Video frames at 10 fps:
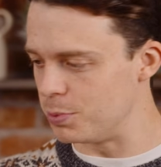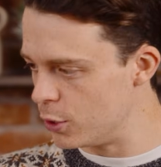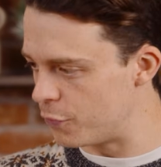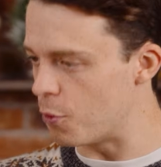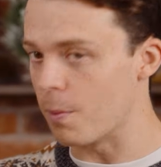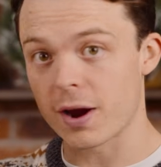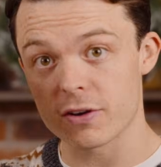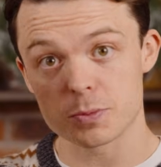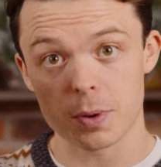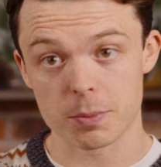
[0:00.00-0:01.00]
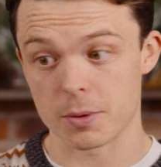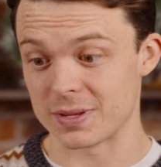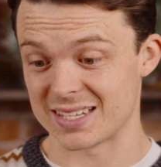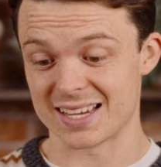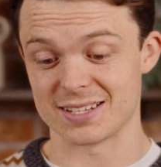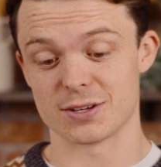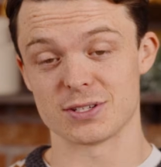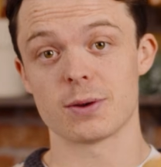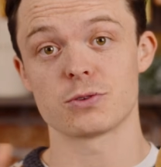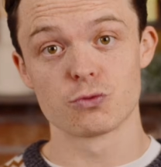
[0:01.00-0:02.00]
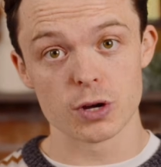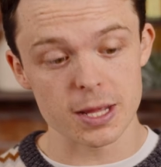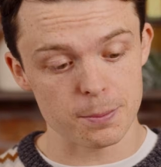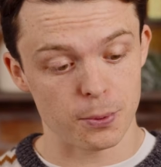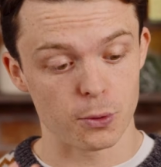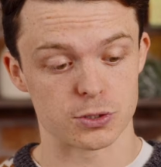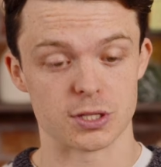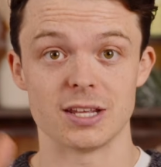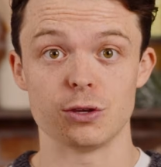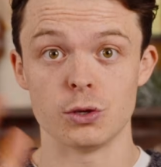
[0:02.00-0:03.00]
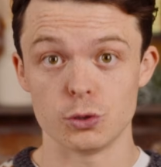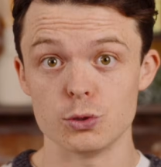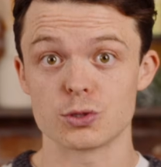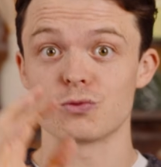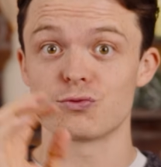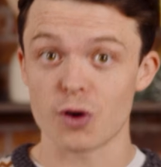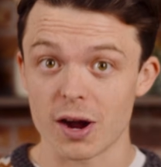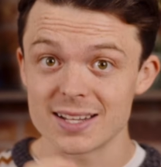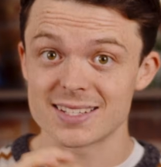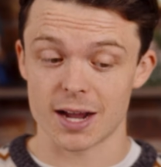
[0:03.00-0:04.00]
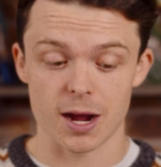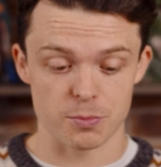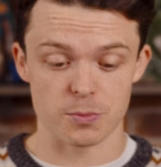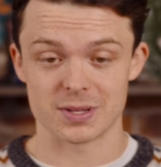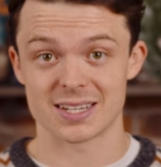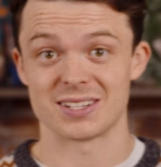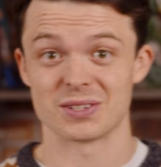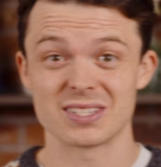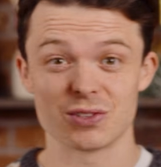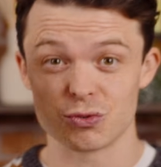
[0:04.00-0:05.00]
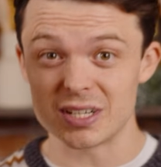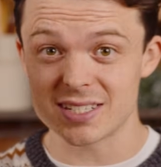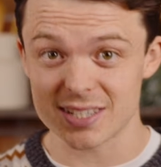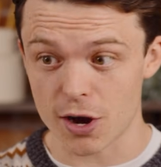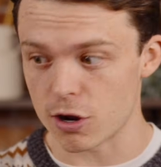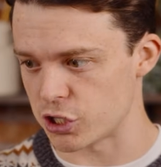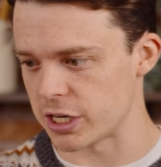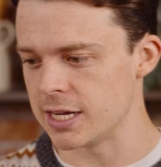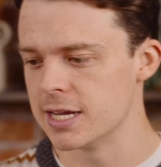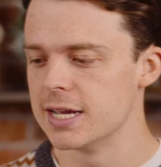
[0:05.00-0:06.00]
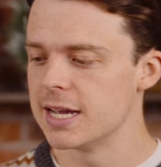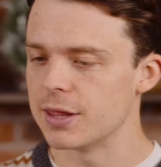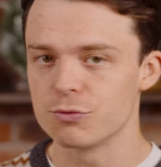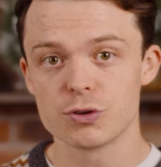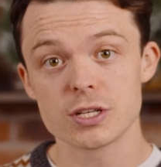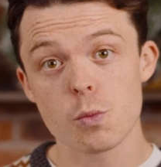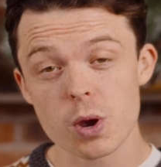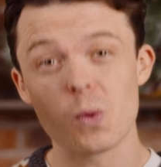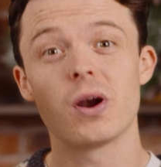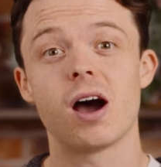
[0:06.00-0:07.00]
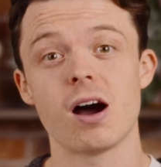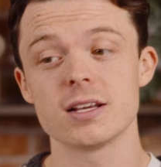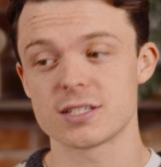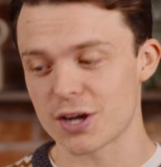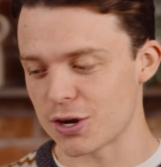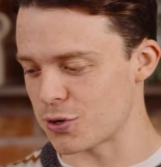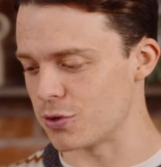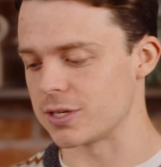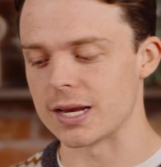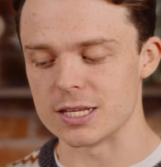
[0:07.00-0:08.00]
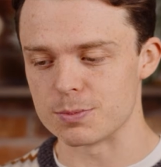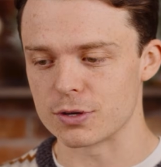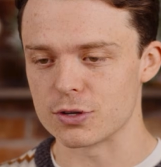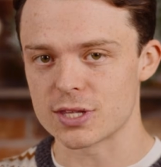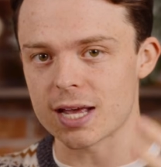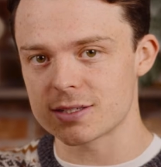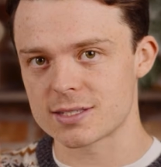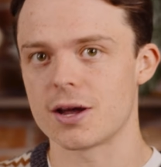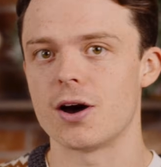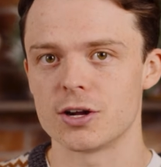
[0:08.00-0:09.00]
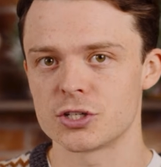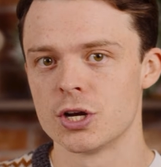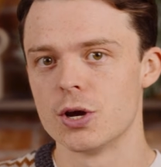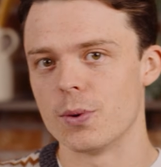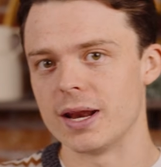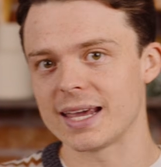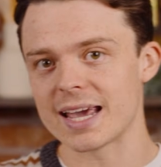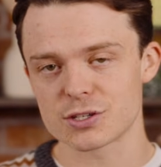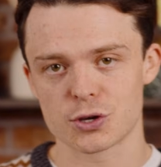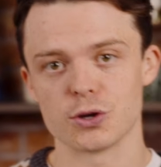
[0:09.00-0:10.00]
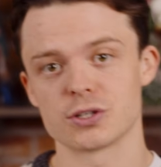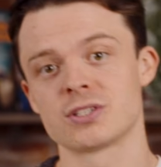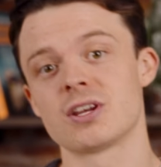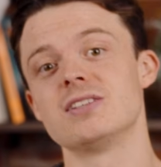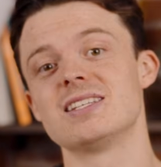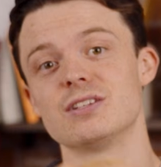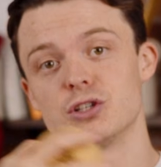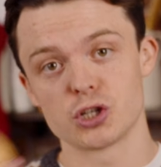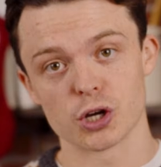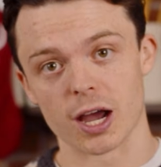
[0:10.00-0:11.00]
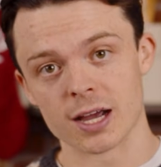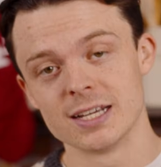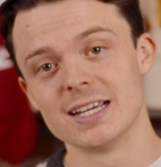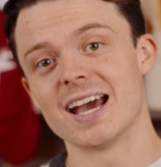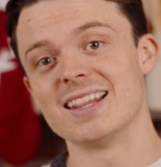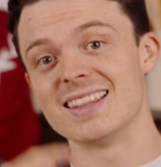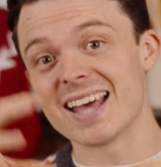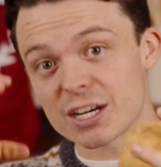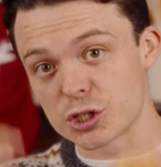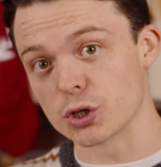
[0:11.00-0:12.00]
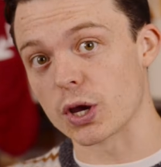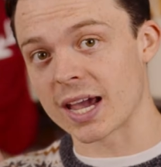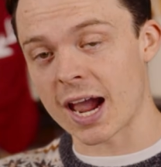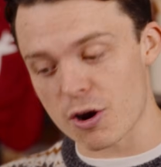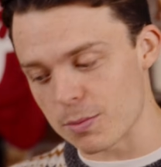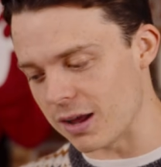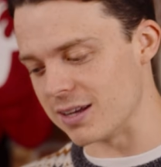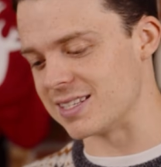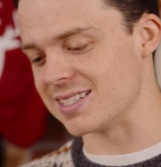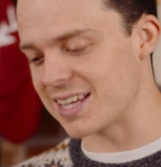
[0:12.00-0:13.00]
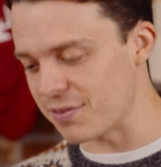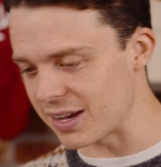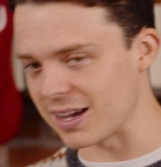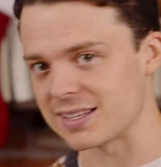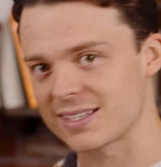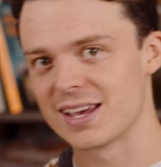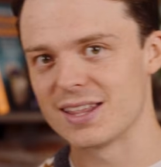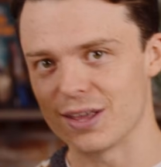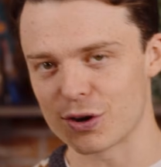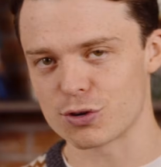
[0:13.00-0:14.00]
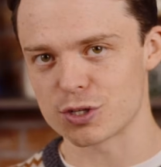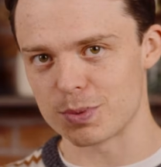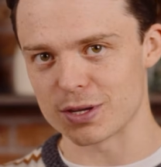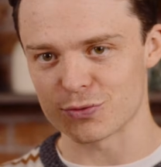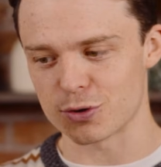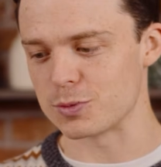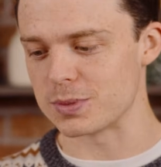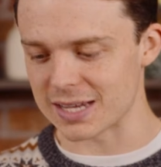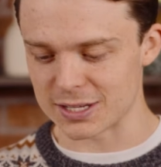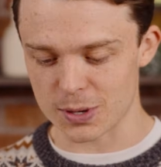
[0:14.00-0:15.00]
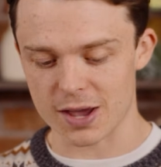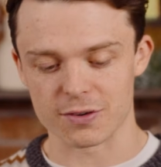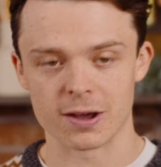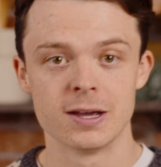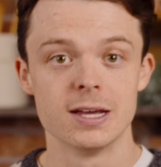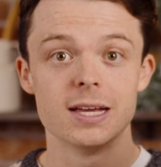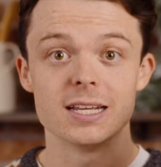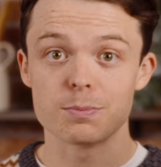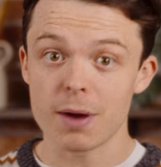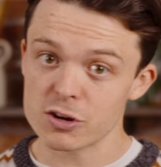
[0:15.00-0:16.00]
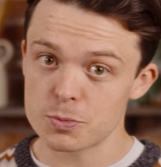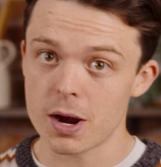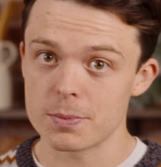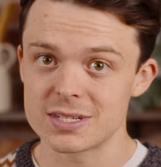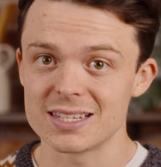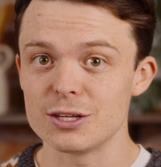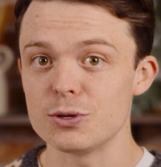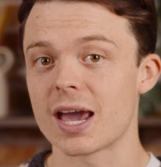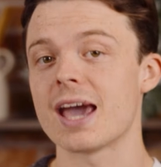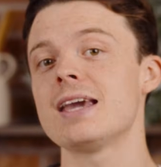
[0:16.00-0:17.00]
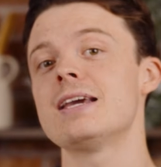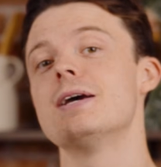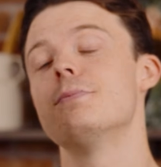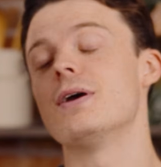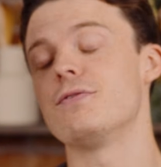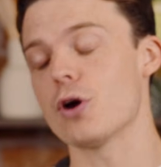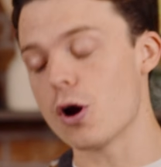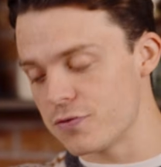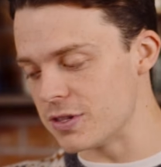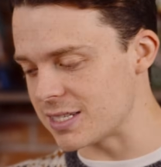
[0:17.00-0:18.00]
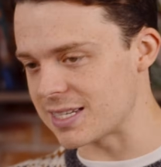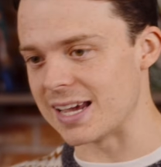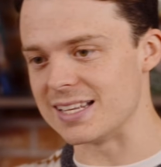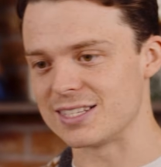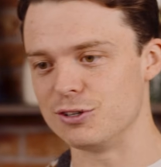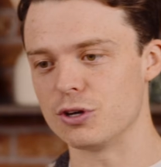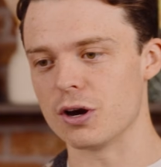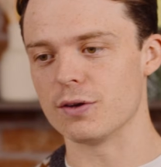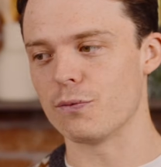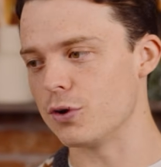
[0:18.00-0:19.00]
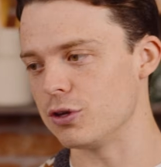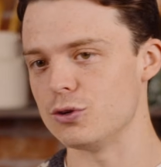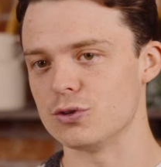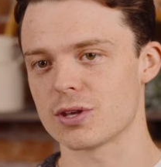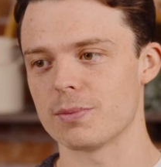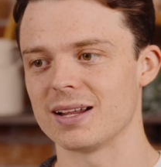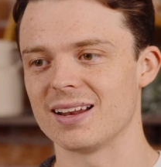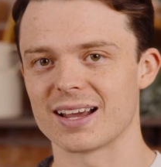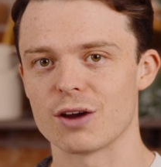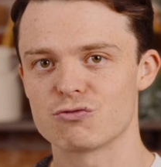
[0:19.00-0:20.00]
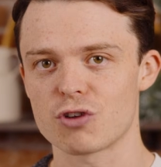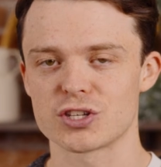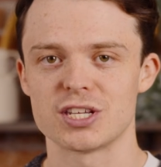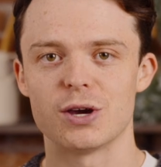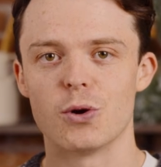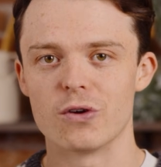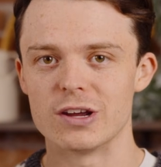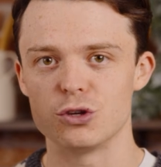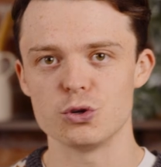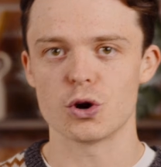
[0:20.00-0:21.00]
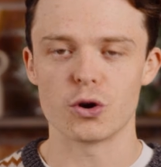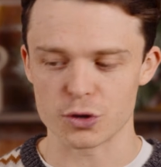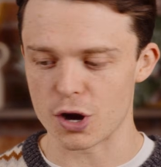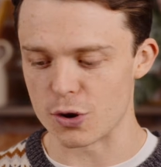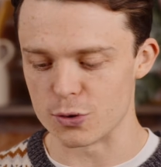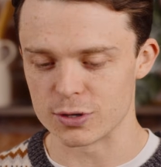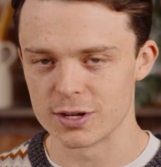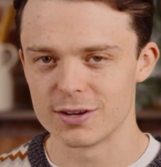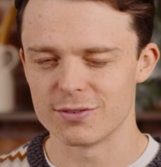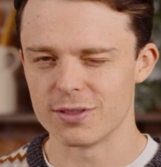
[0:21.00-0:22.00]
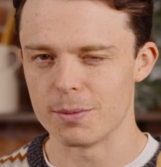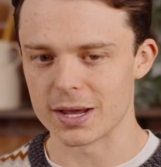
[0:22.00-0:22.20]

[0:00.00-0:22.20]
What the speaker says: beautiful Maris Piper potatoes. Now it's really important that you use the right type of potato. This is really starchy. And the reason we want a high starch content is because that starch, when it gets cooked, turns into sugar, and then that sugar caramelizes, giving us the crispiest roast potato ever. It's Maris Piper's in the UK, but if you're over in the States, you kind of want to use something like a Russet or a Yukon Gold for the